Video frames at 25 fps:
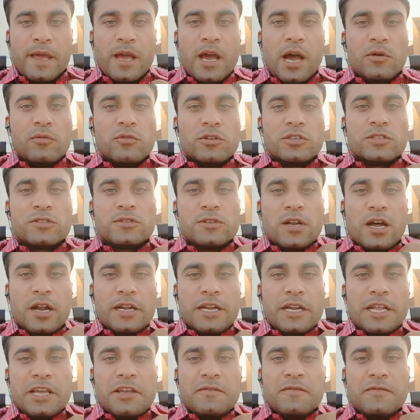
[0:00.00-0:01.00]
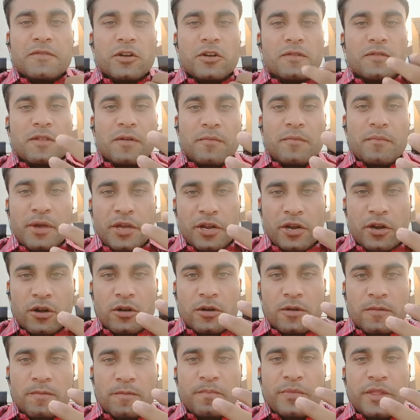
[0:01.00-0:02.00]
I was standing in front of the mirror
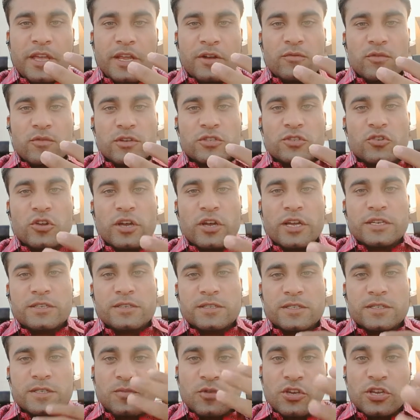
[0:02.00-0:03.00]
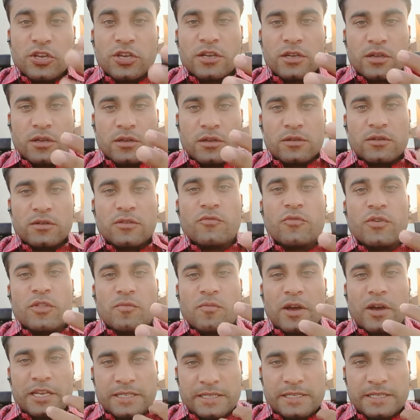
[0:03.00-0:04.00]
and was trying to speak with
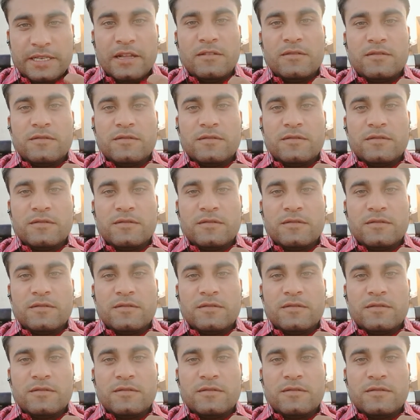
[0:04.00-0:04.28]
myself.